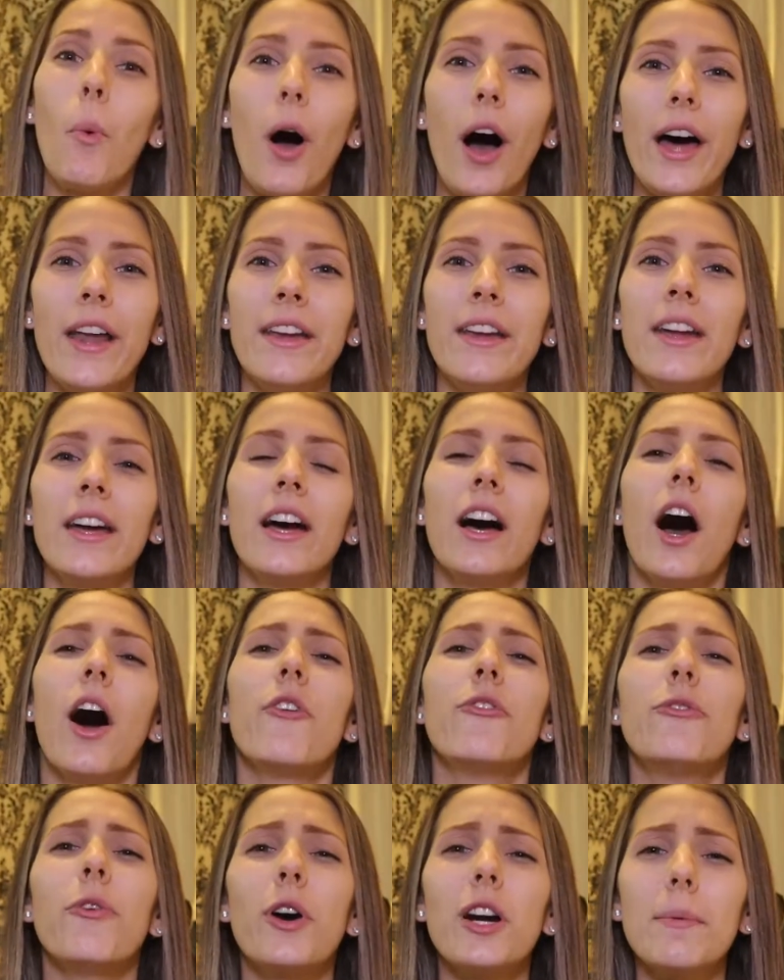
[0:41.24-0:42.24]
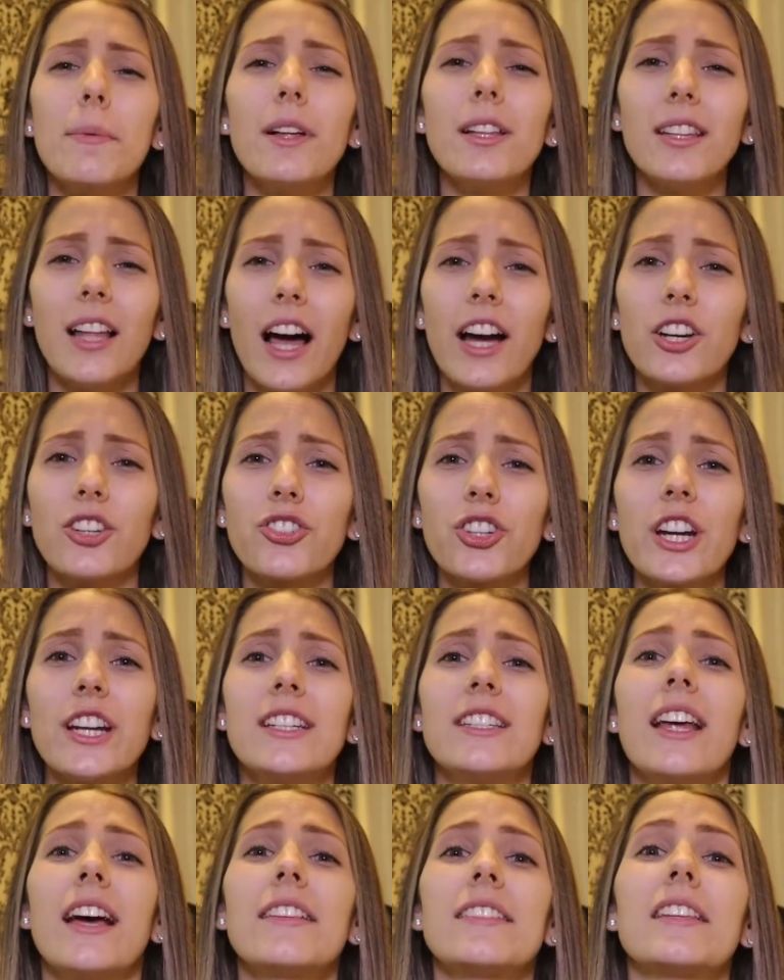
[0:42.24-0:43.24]
one, affordable luxury
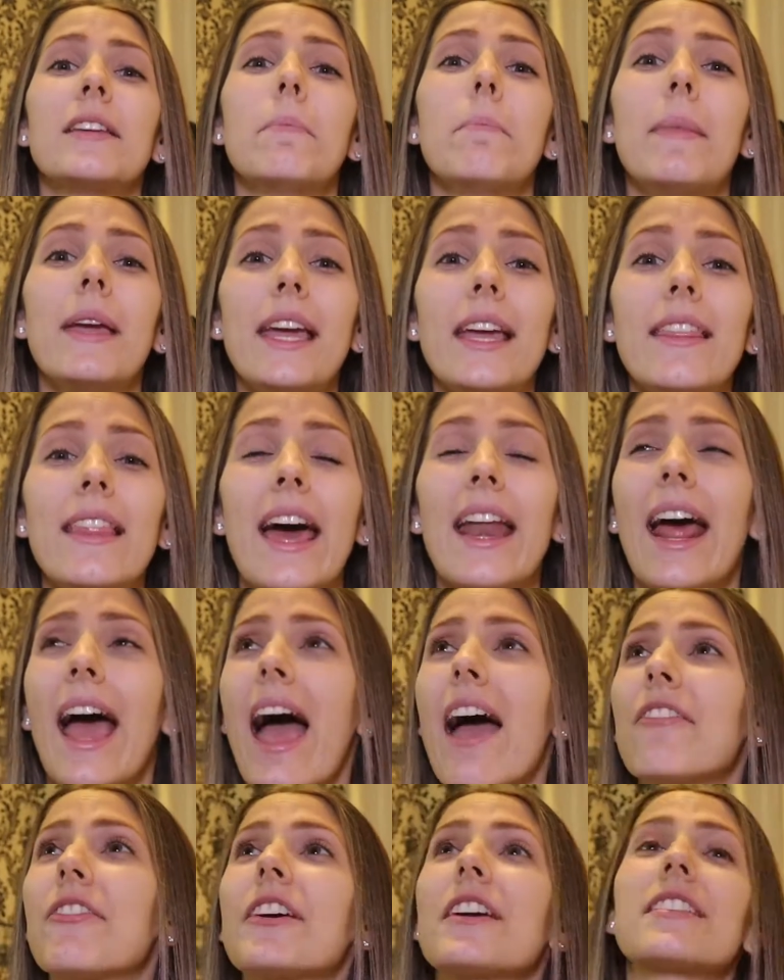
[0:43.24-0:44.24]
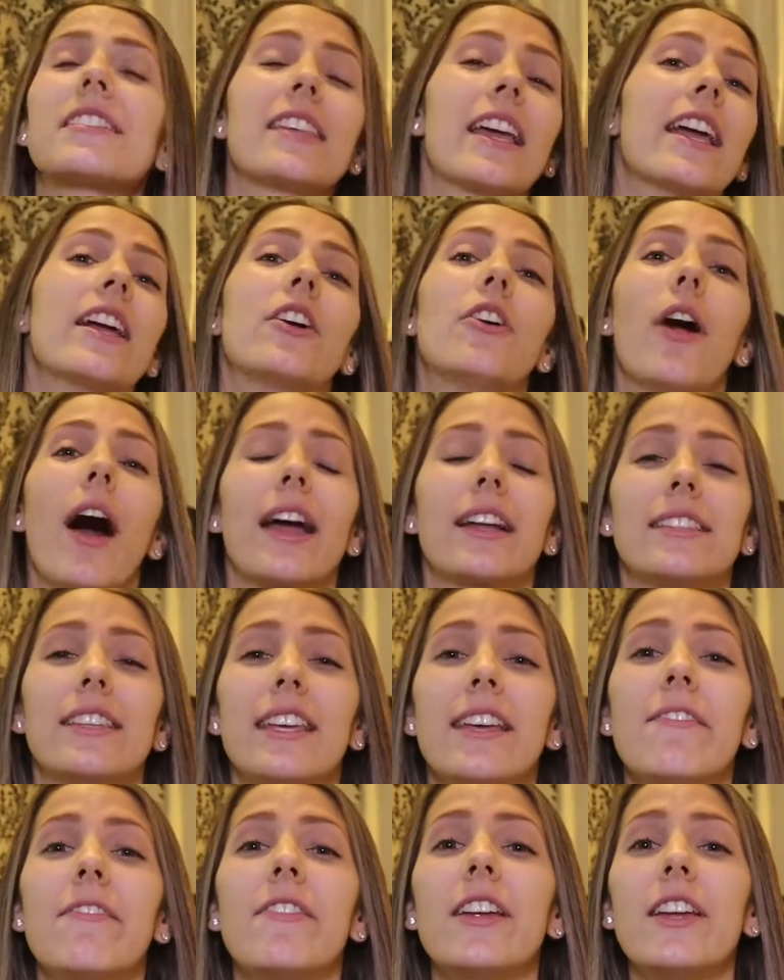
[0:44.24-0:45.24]
doesn't mean that every single
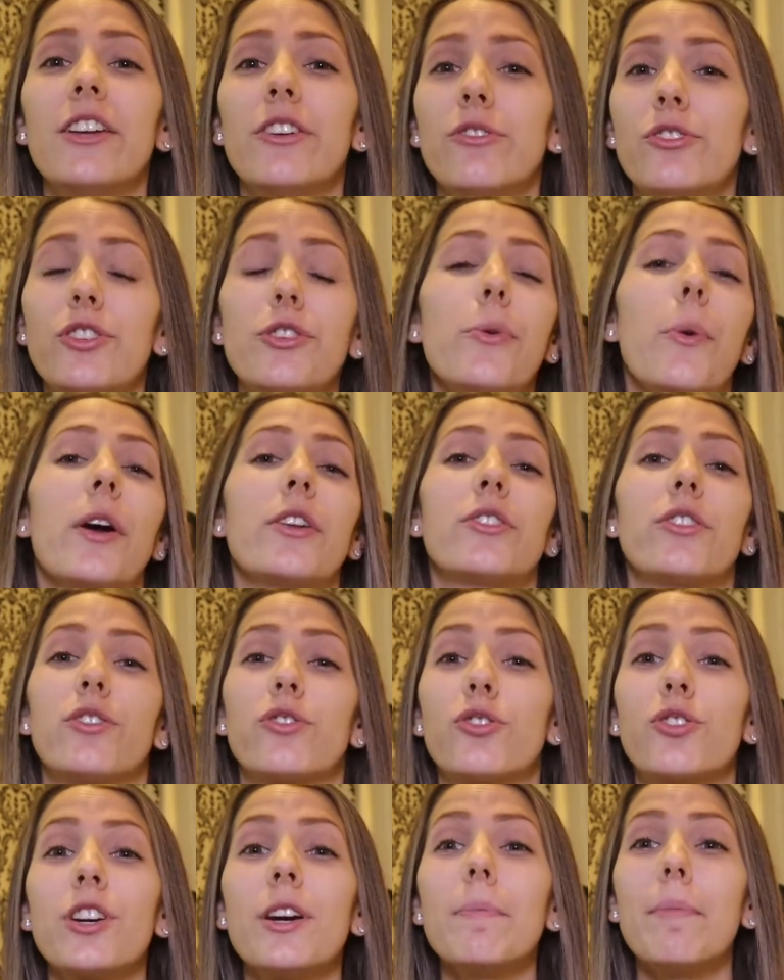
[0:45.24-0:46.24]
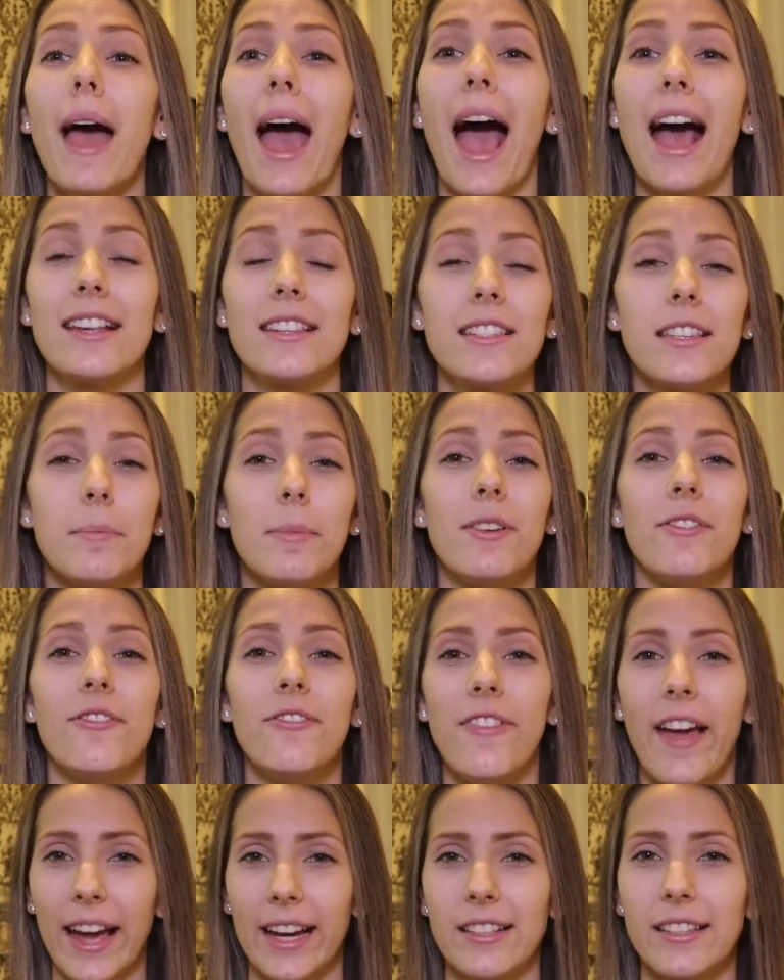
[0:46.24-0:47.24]
activity you do on your trip has to be
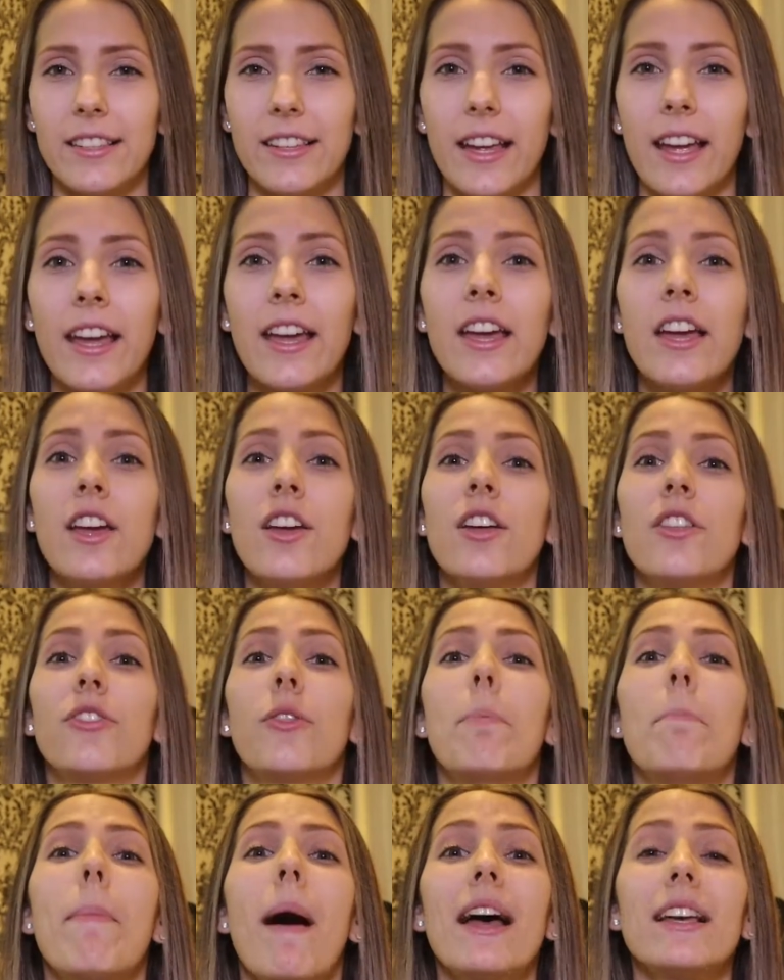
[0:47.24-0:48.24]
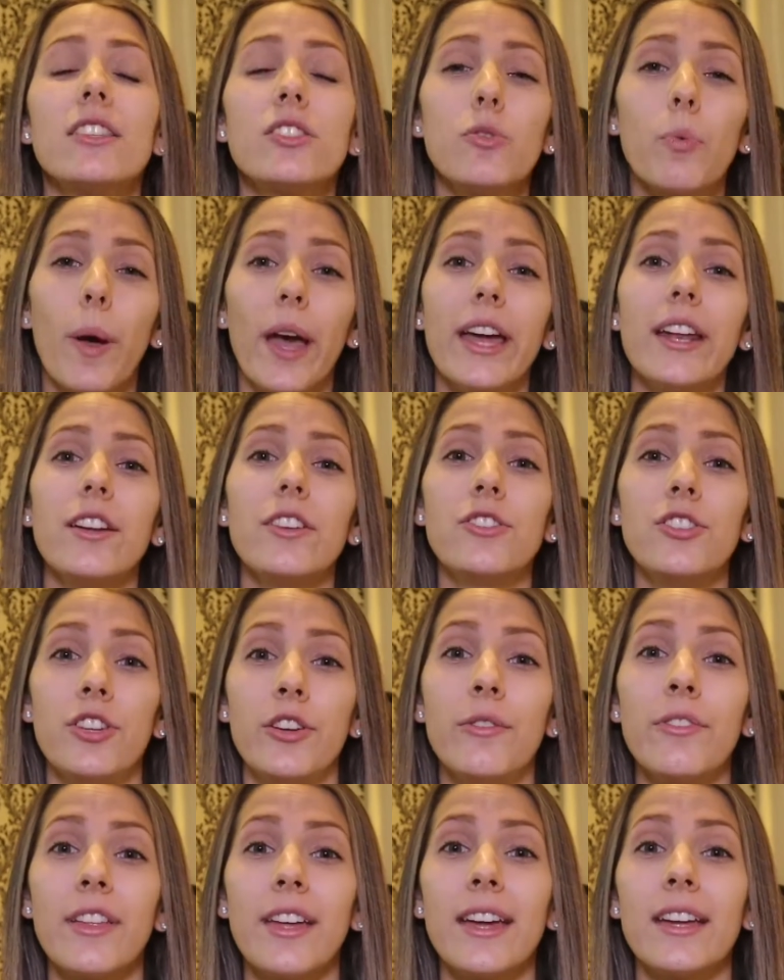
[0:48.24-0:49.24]
fancy. The best way to
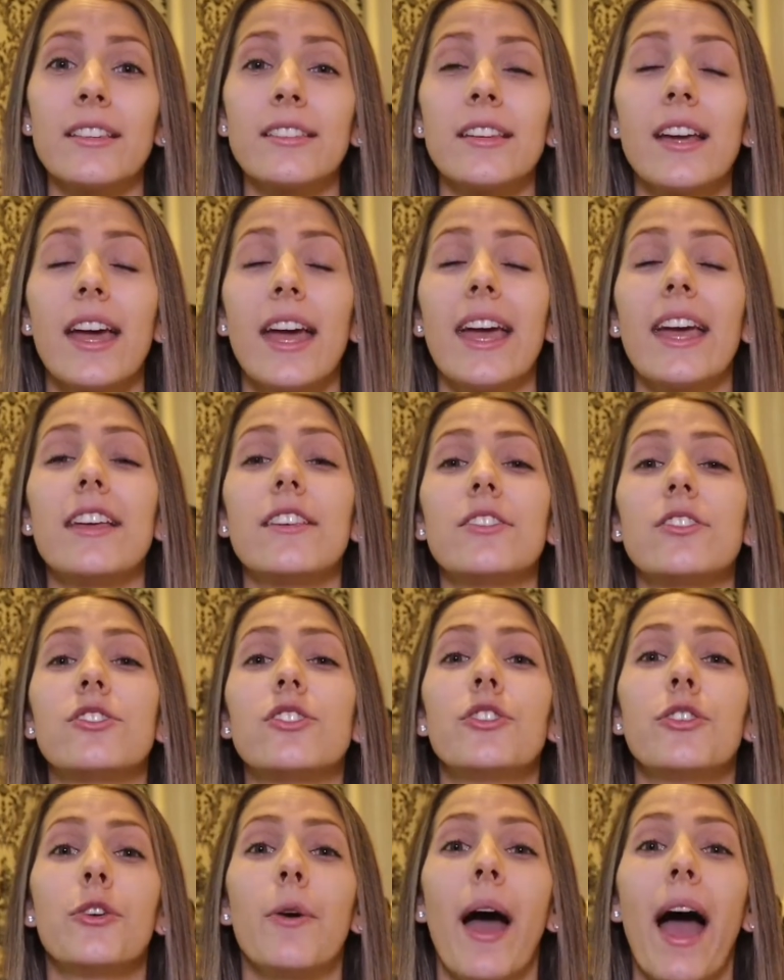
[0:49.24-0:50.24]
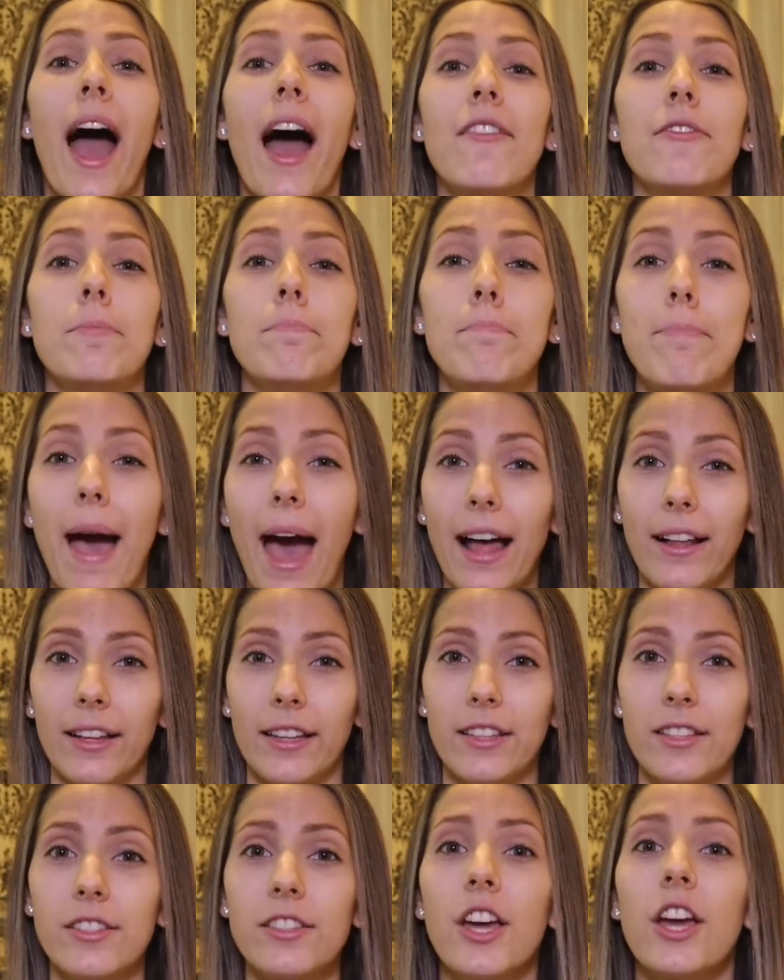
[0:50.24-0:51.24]
do this is to have
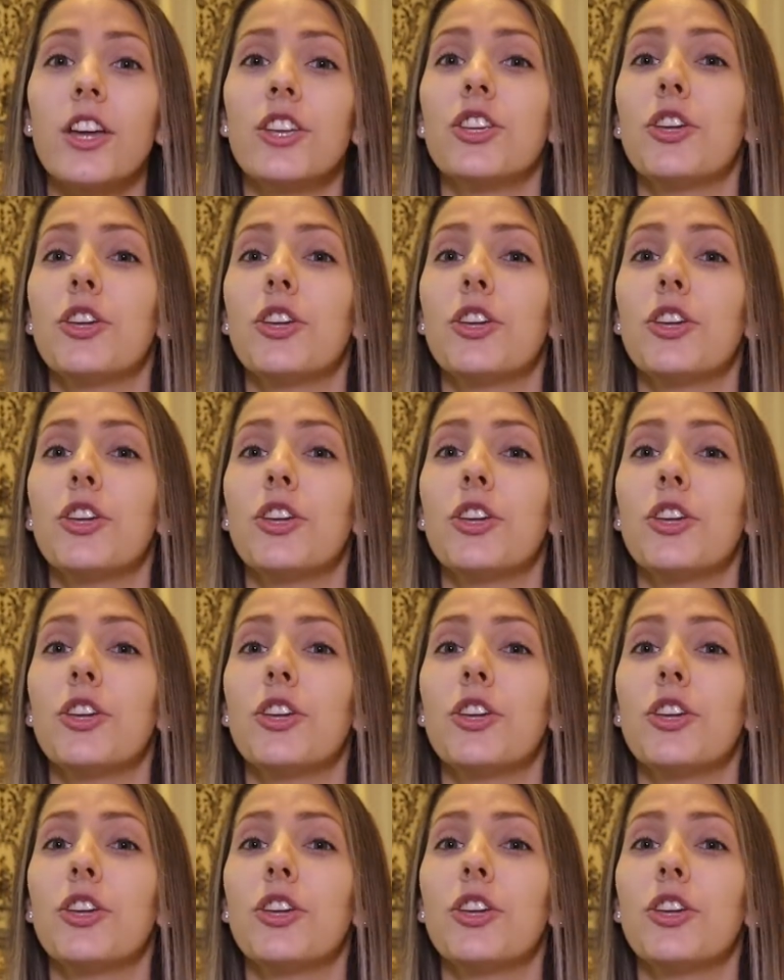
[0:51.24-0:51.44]
balance.